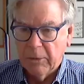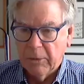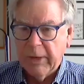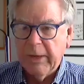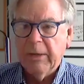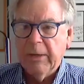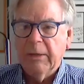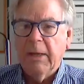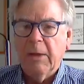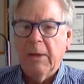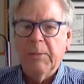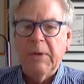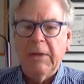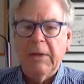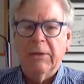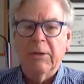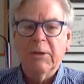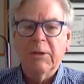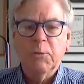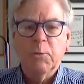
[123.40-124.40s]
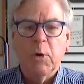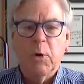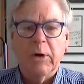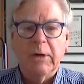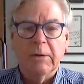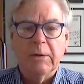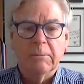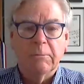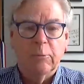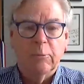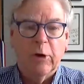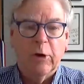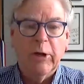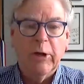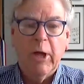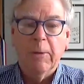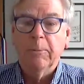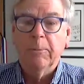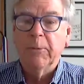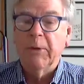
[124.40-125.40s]
Okay, let me at this point
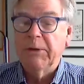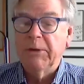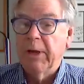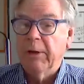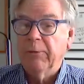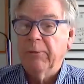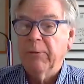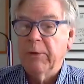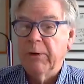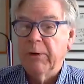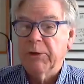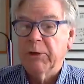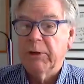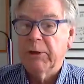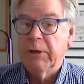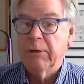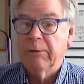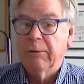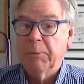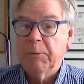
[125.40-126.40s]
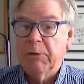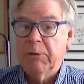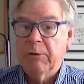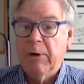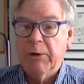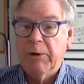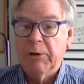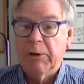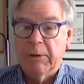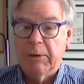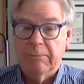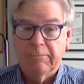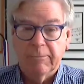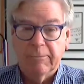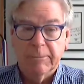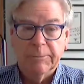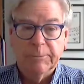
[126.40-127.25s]
bring up the definition of obstruction.